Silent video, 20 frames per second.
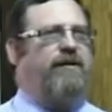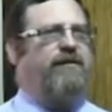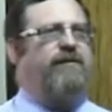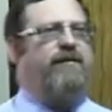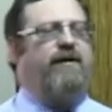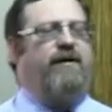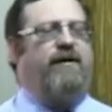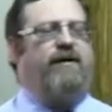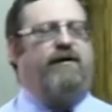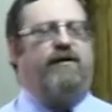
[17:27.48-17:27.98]

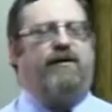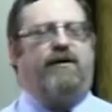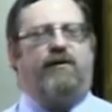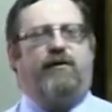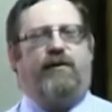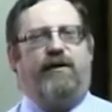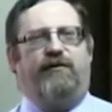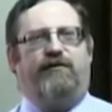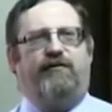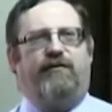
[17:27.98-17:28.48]
Yes, the
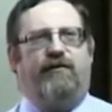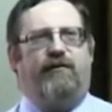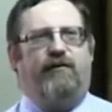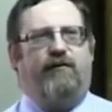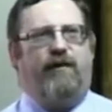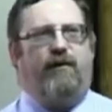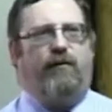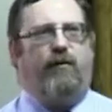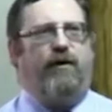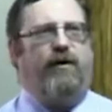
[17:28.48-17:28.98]
question
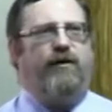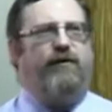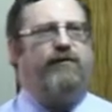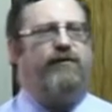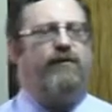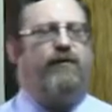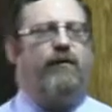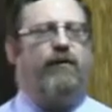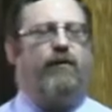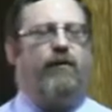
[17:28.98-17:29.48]

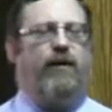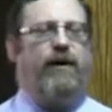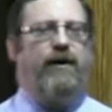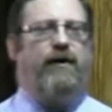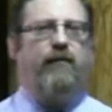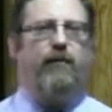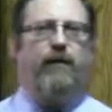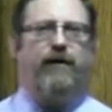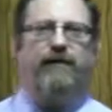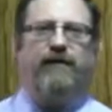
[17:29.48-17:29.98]
was,
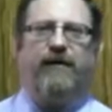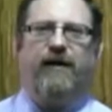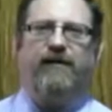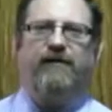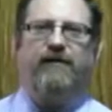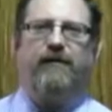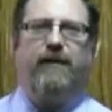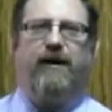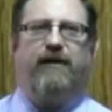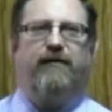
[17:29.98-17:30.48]
when one
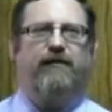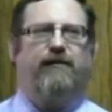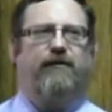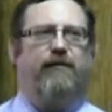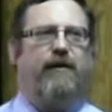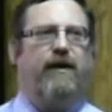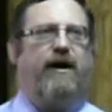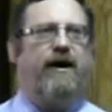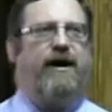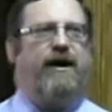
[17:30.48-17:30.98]
takes a matter
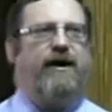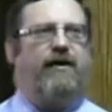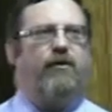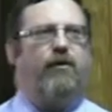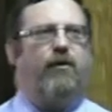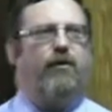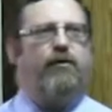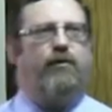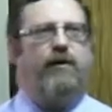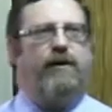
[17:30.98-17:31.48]
to the High
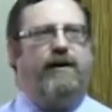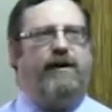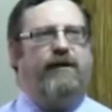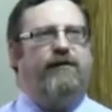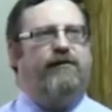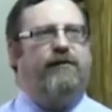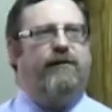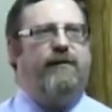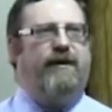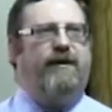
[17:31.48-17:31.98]
Court, one
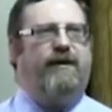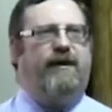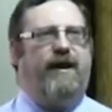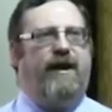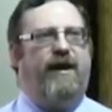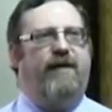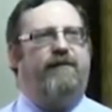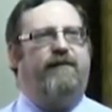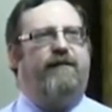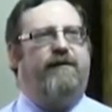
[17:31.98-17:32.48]
needs to be
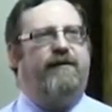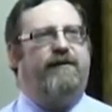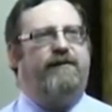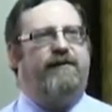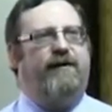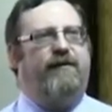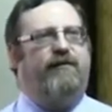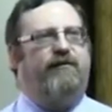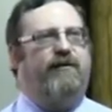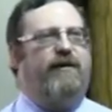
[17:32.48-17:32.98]
careful
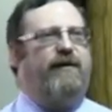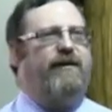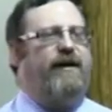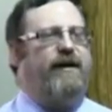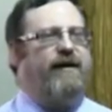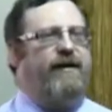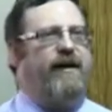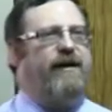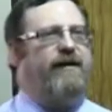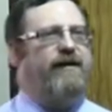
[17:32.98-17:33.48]
essentially
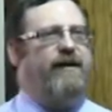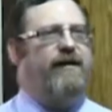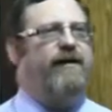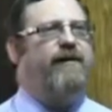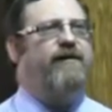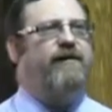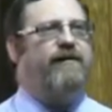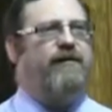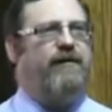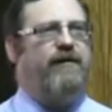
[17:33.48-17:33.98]
that that
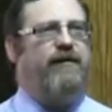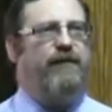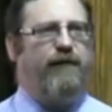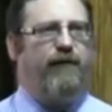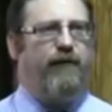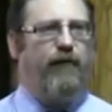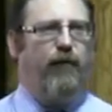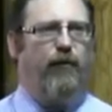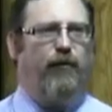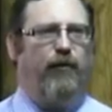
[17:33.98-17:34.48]
is the
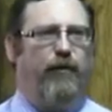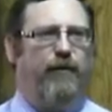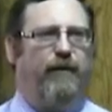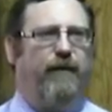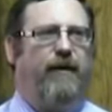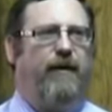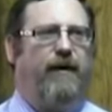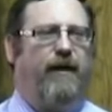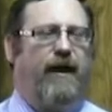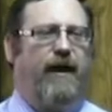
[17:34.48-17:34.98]

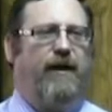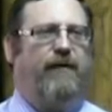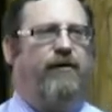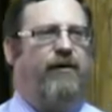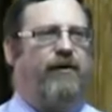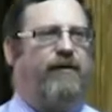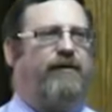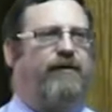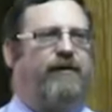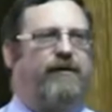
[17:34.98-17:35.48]
forum and
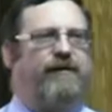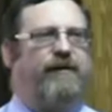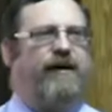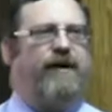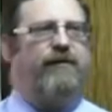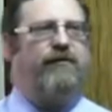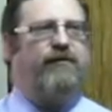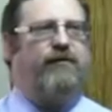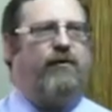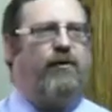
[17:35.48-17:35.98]
not the
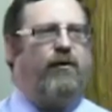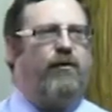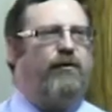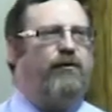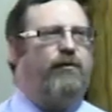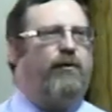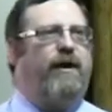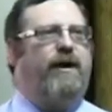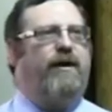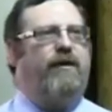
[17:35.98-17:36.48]
tax court,
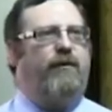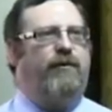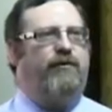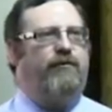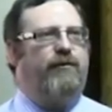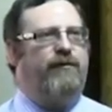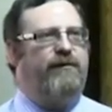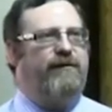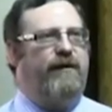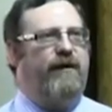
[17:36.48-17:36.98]

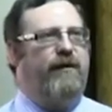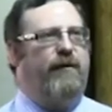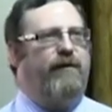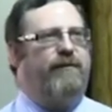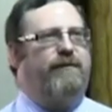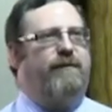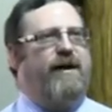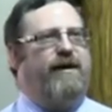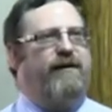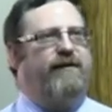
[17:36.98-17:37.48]
which will deal
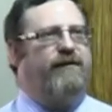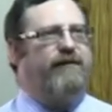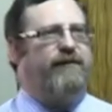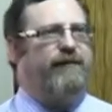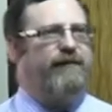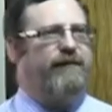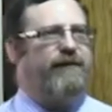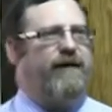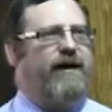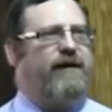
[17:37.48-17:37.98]
with matters
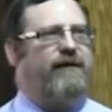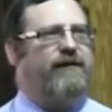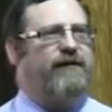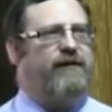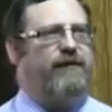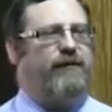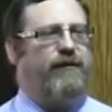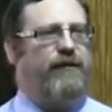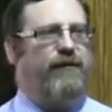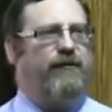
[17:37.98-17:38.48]
of facts
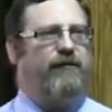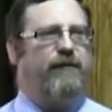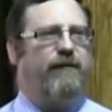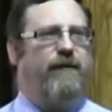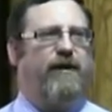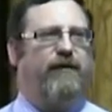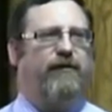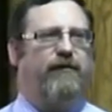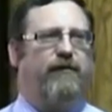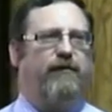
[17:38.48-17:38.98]
as opposed to
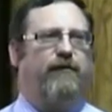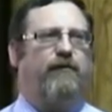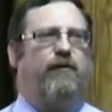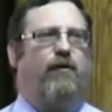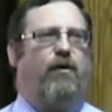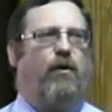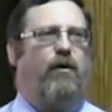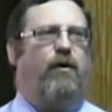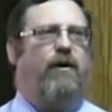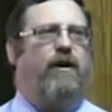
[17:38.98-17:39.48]
matters of
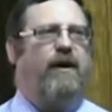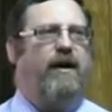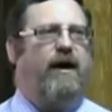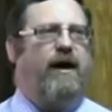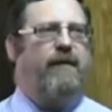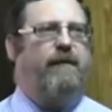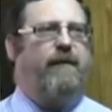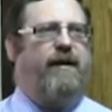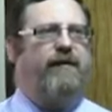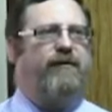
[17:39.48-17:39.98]
law
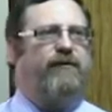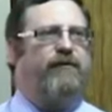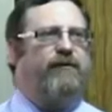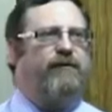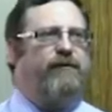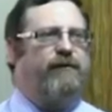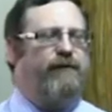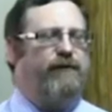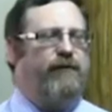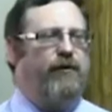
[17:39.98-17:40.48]
and matters
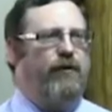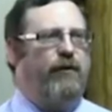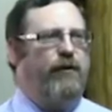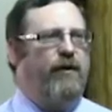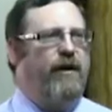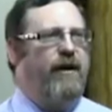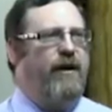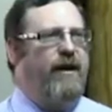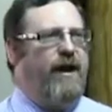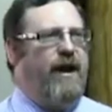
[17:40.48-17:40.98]
of review.
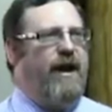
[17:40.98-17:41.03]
